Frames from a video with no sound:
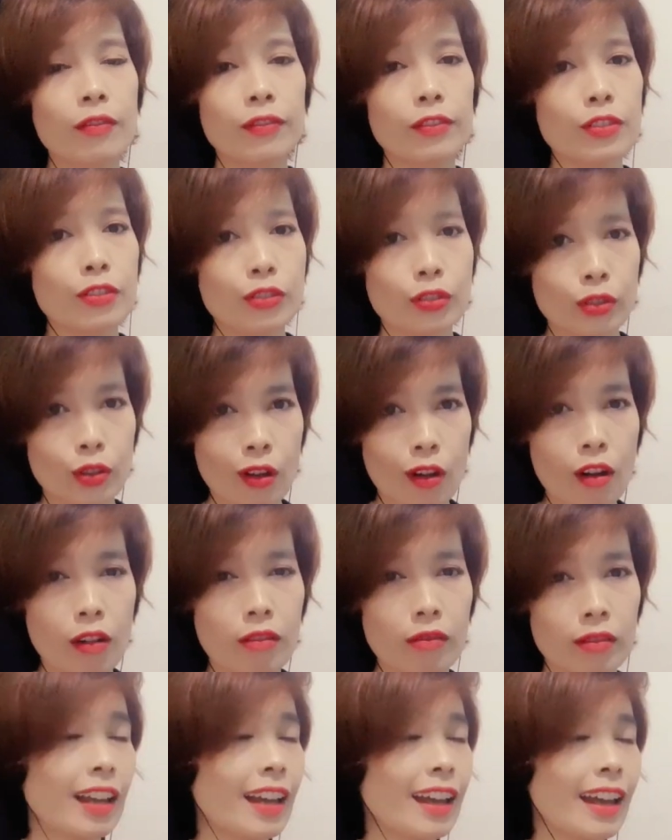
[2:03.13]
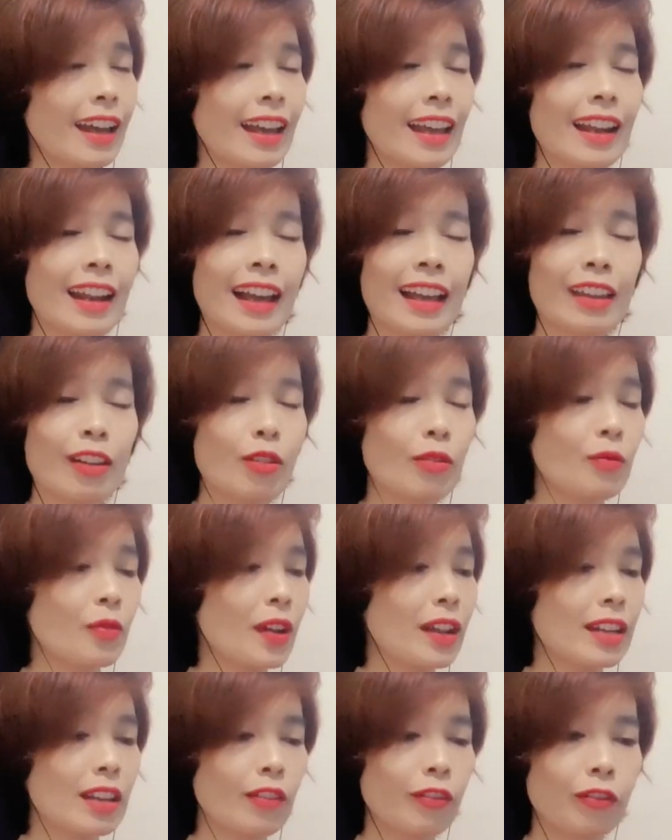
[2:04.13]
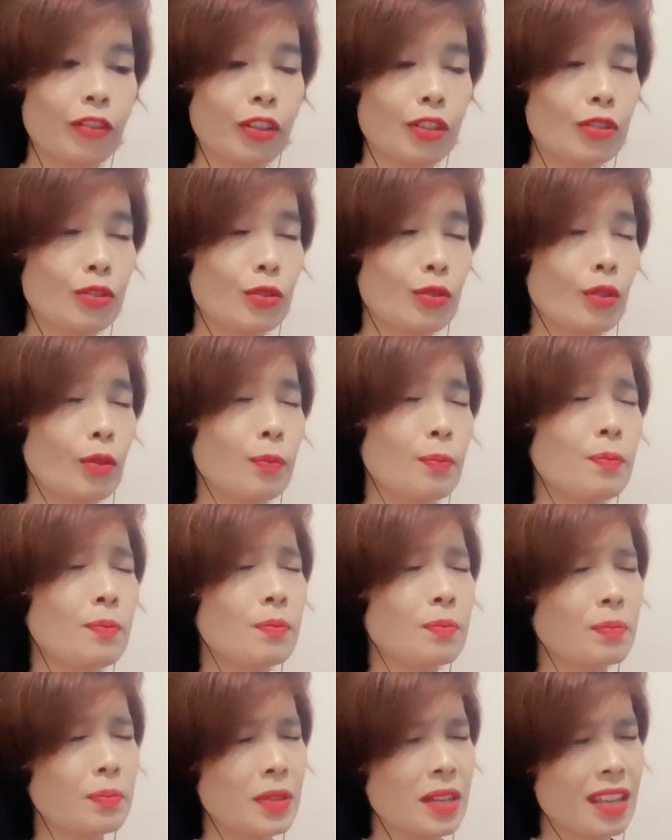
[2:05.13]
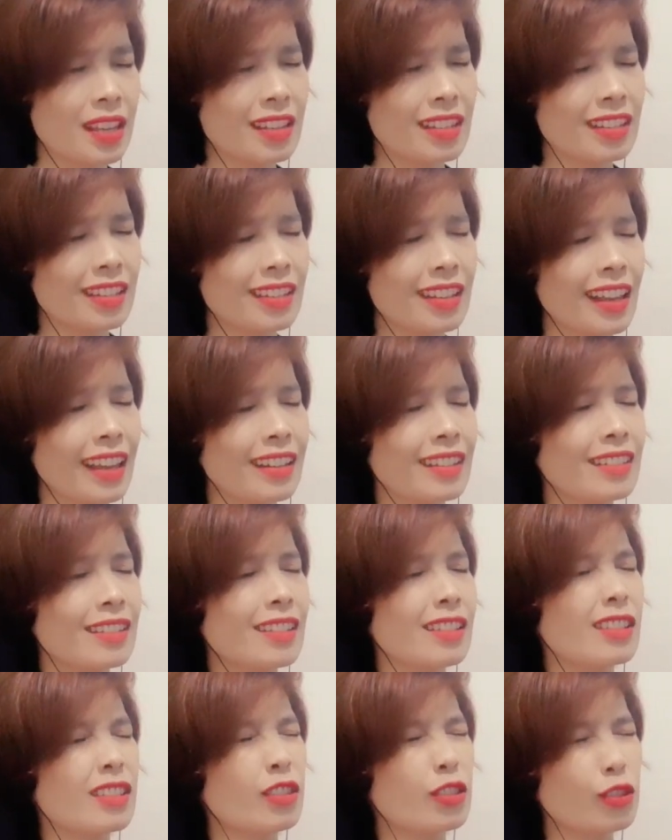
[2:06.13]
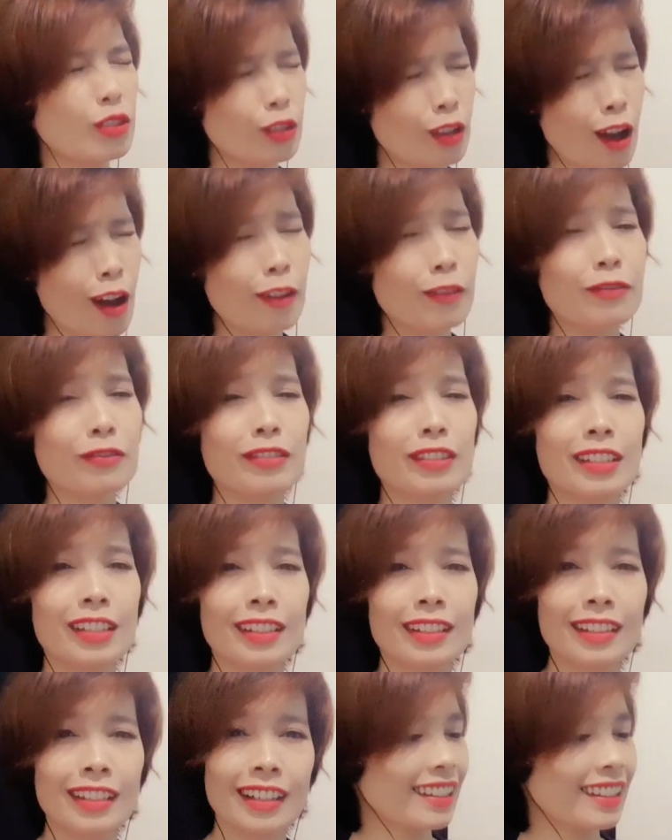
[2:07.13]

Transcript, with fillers: of the song, and I already feel so peace and soft.